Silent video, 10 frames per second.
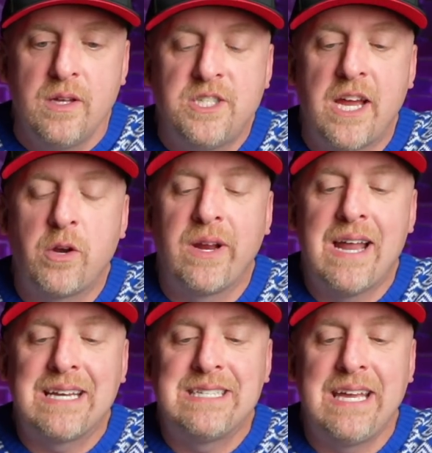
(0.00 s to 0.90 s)
January
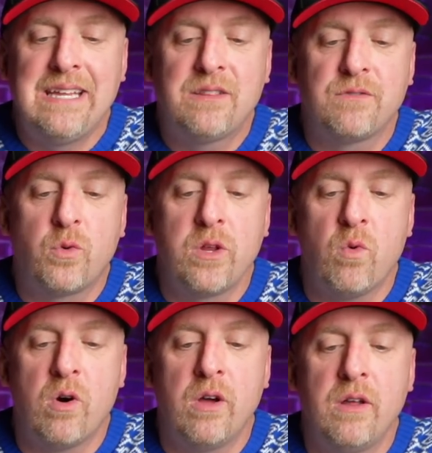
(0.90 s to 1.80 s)
19th of
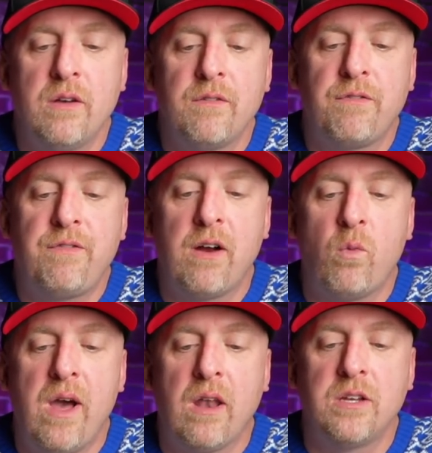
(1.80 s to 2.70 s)
21,
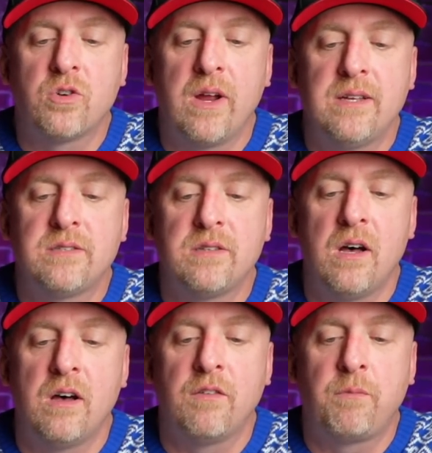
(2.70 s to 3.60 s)
farewell address
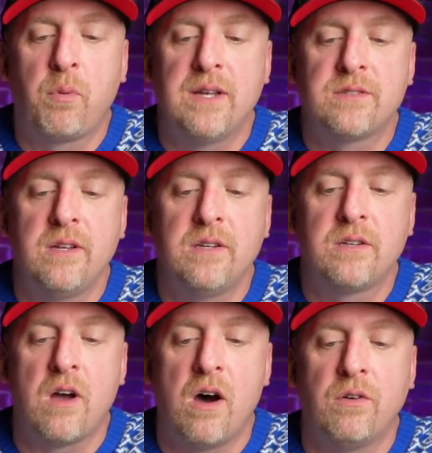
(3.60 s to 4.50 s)
of President
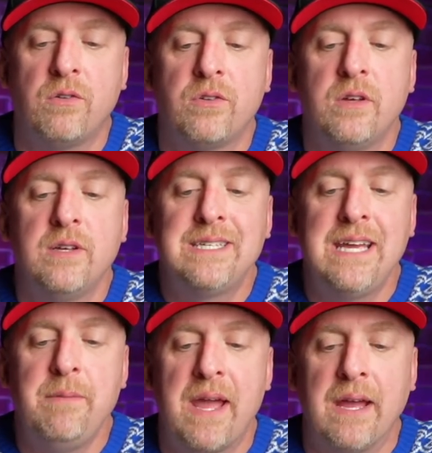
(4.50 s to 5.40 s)
Donald
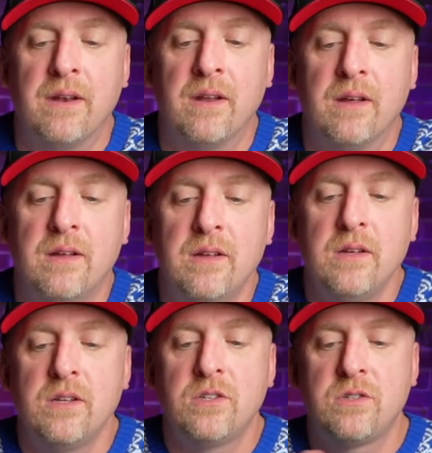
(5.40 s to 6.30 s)
T. Mann.
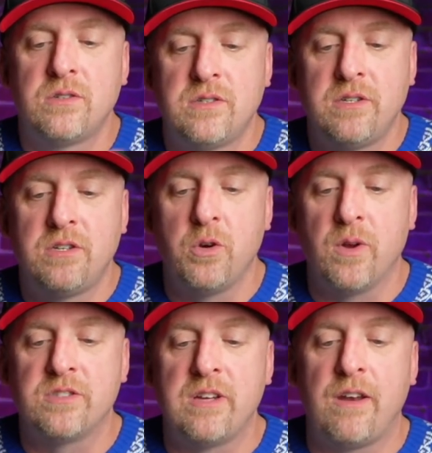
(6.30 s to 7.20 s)

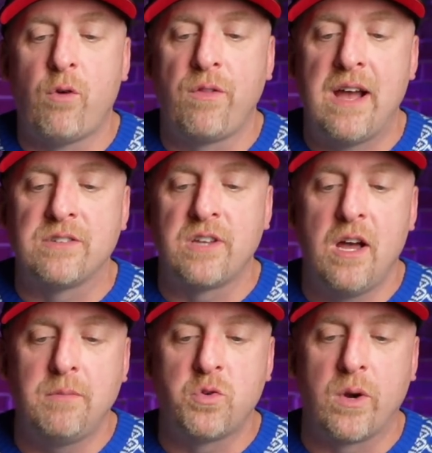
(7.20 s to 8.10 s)
274,000
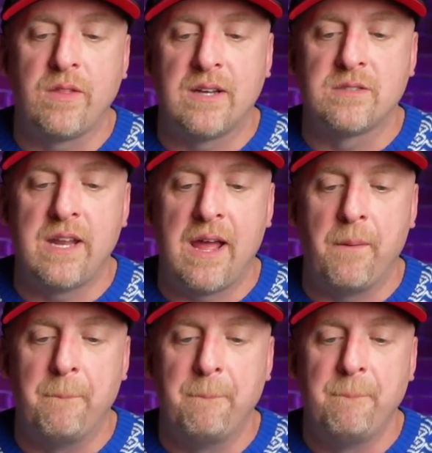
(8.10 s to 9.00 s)
up, 20,000 down.